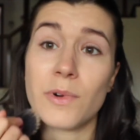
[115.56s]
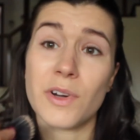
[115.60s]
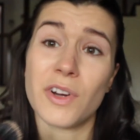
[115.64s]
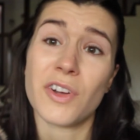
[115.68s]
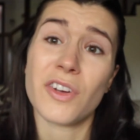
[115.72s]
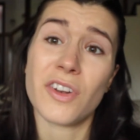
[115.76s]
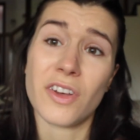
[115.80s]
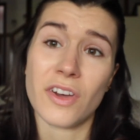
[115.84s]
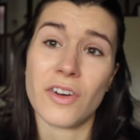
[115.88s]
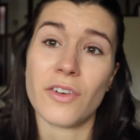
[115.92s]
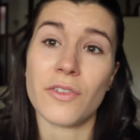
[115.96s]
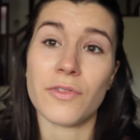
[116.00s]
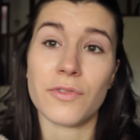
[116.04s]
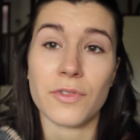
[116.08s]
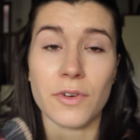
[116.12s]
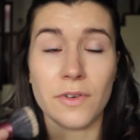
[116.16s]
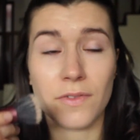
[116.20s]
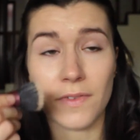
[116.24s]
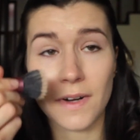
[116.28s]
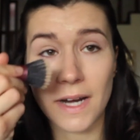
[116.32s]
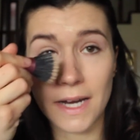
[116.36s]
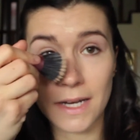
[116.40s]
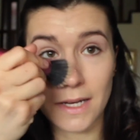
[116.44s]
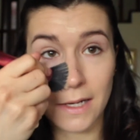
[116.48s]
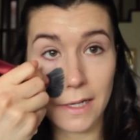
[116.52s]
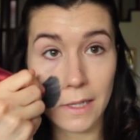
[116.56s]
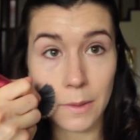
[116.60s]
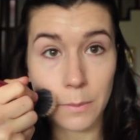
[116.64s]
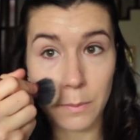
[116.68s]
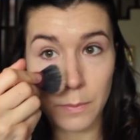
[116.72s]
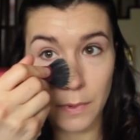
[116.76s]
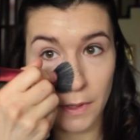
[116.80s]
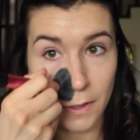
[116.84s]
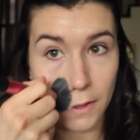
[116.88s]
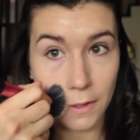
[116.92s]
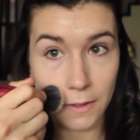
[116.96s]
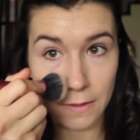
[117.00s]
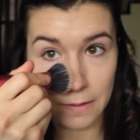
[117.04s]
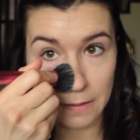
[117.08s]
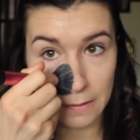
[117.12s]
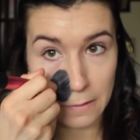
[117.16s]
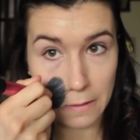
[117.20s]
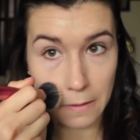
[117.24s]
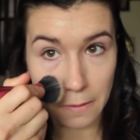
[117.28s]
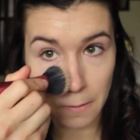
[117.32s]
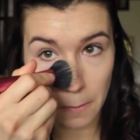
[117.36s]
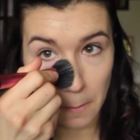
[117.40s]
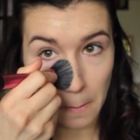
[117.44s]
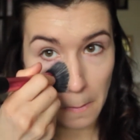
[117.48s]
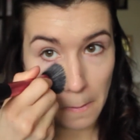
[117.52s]
We're gonna go for a red lip because,
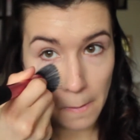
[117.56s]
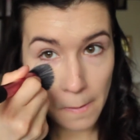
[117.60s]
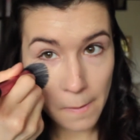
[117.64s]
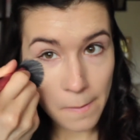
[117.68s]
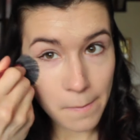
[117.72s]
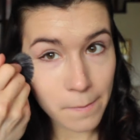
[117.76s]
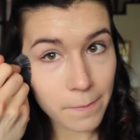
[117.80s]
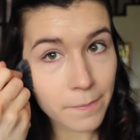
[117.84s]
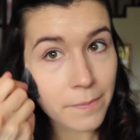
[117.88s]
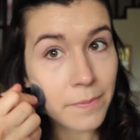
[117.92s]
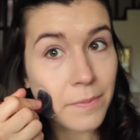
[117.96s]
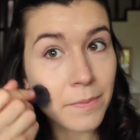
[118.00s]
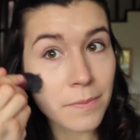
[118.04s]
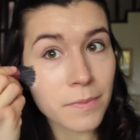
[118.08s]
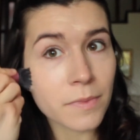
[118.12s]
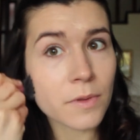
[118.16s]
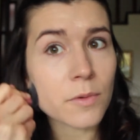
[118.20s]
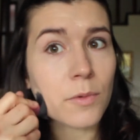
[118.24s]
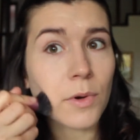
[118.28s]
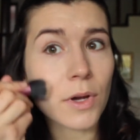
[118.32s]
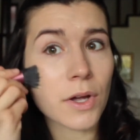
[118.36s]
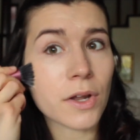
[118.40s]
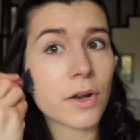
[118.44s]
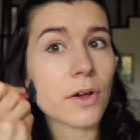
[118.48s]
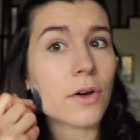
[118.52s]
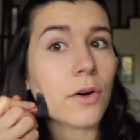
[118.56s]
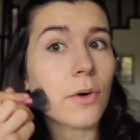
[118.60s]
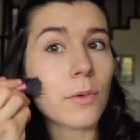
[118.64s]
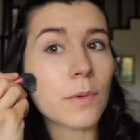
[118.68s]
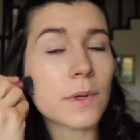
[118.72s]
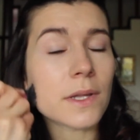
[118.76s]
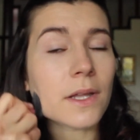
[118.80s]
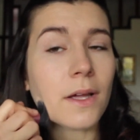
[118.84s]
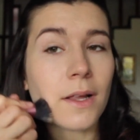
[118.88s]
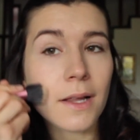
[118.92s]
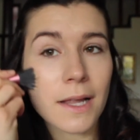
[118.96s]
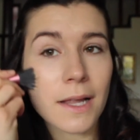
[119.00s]
we're gonna go with the